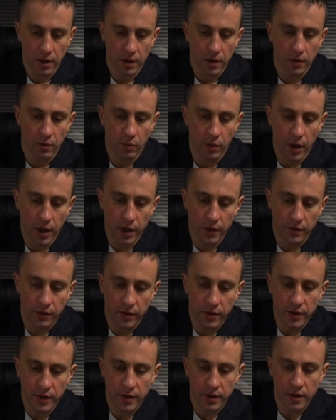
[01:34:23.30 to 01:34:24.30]
Why
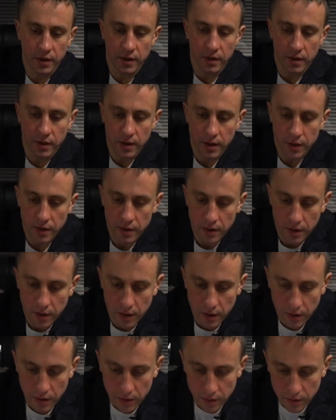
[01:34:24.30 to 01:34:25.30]
TradeSys is
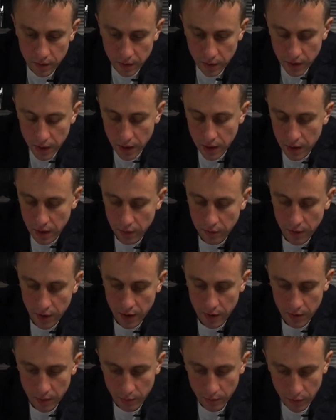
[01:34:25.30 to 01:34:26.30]
on the
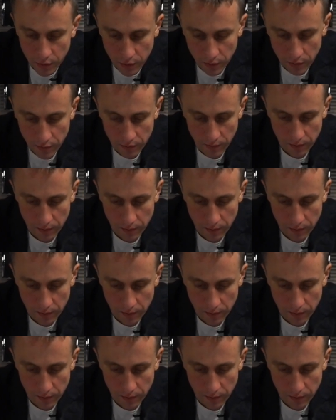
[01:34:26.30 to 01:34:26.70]
advisor board?